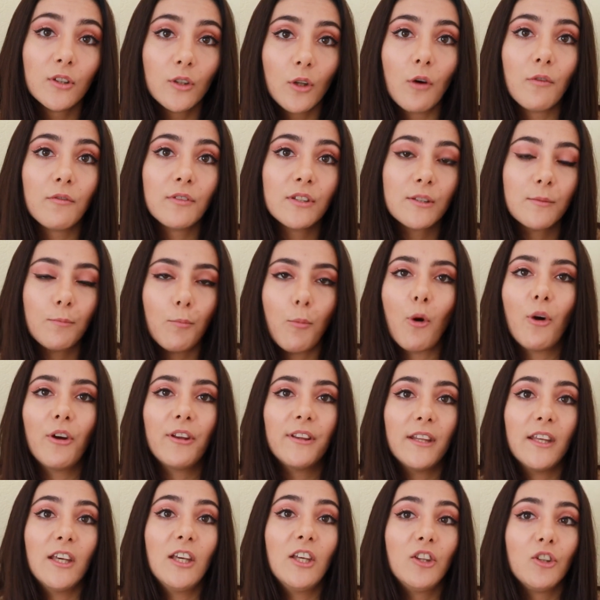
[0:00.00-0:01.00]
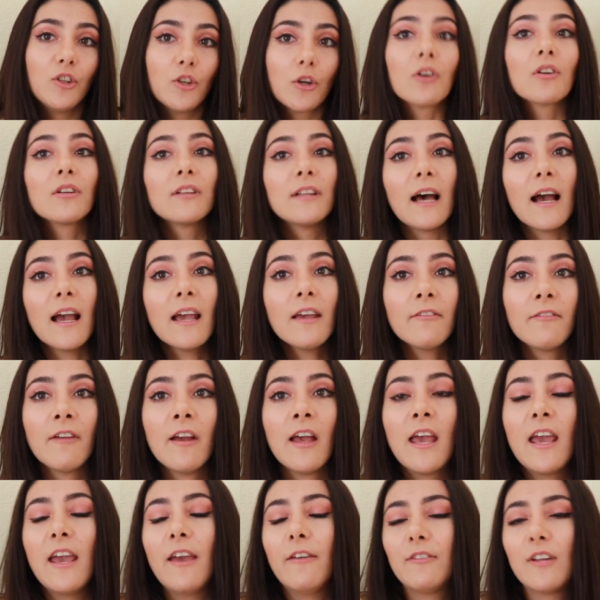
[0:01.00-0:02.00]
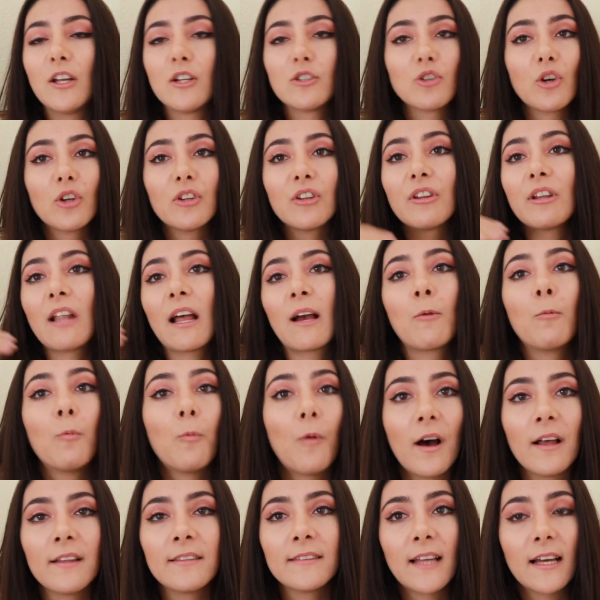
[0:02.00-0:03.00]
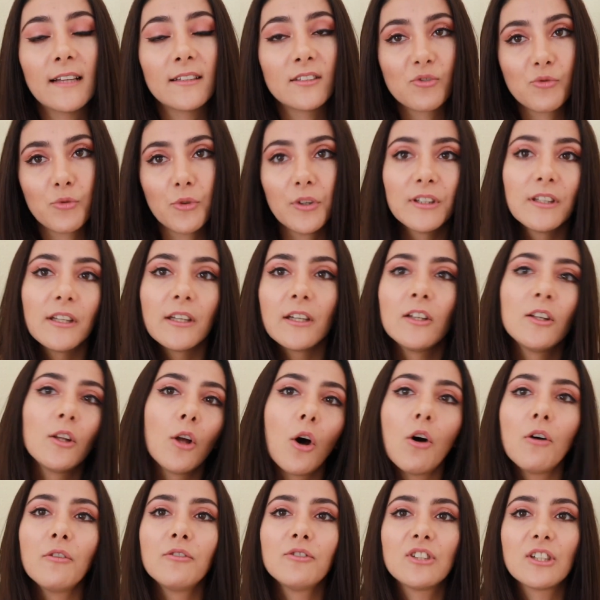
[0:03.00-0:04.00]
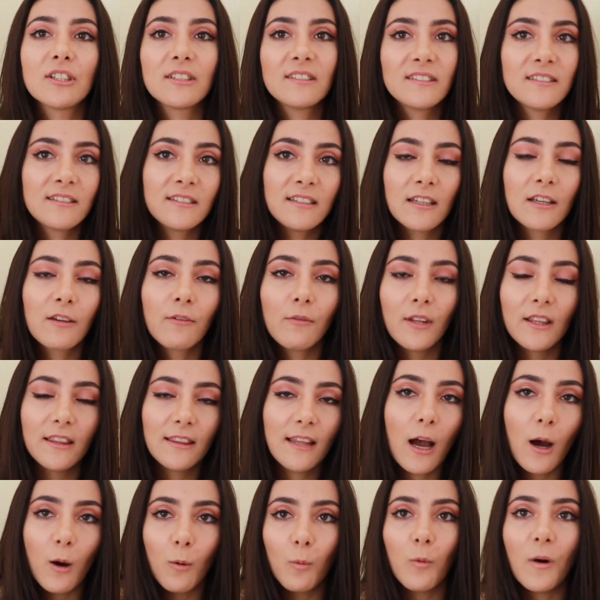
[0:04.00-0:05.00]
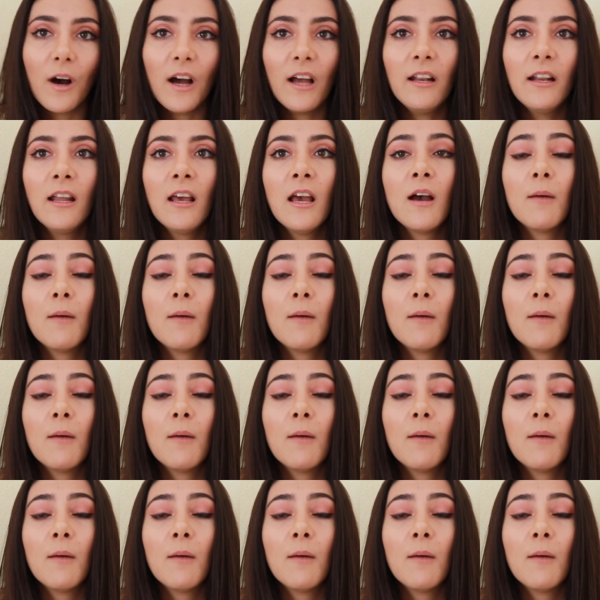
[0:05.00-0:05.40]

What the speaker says: lowest point in your life. If there's only like one that's really low, just stick with that one.